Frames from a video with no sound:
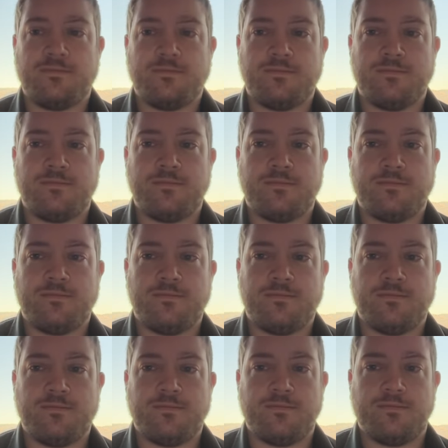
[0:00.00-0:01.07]

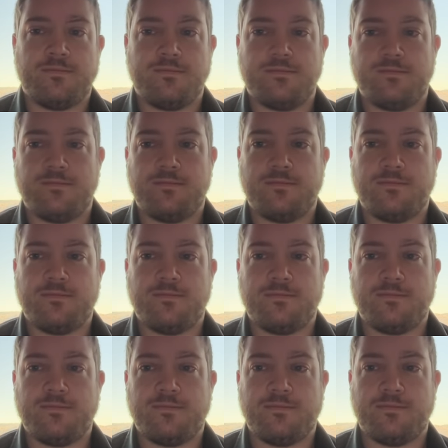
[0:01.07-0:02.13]

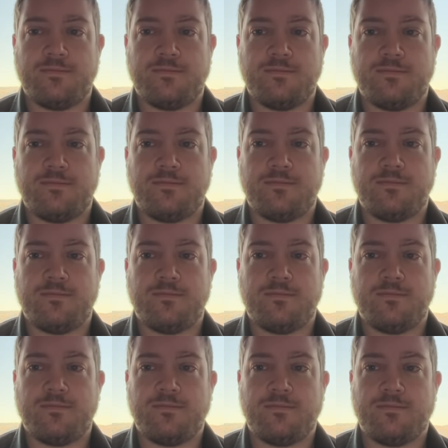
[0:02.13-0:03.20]

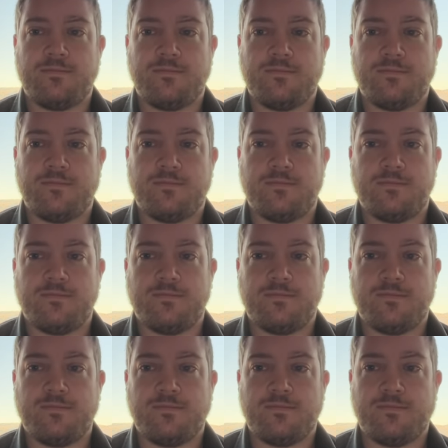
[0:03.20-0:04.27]

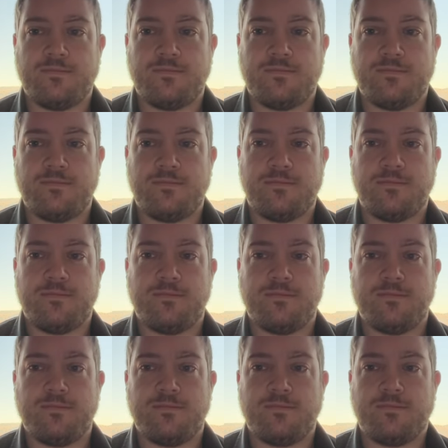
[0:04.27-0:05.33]

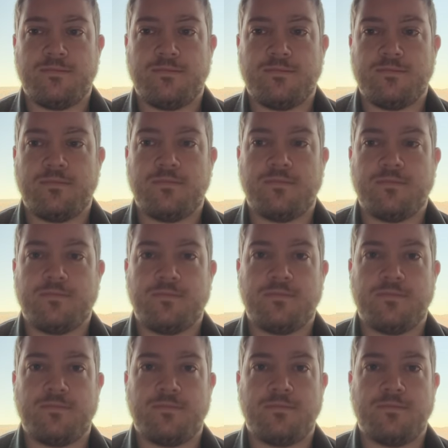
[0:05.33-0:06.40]

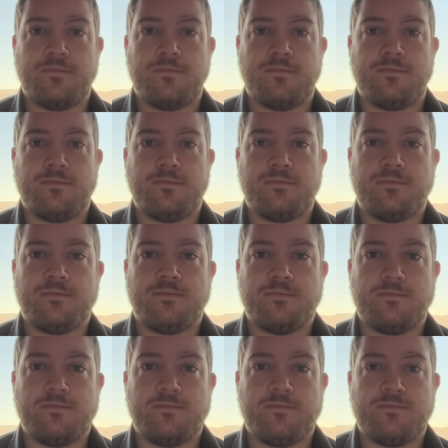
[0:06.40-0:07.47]

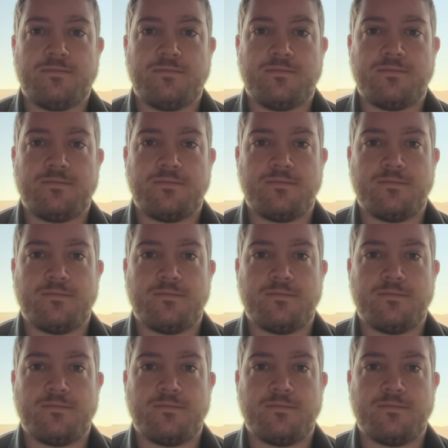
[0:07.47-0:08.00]
This person isn't speaking.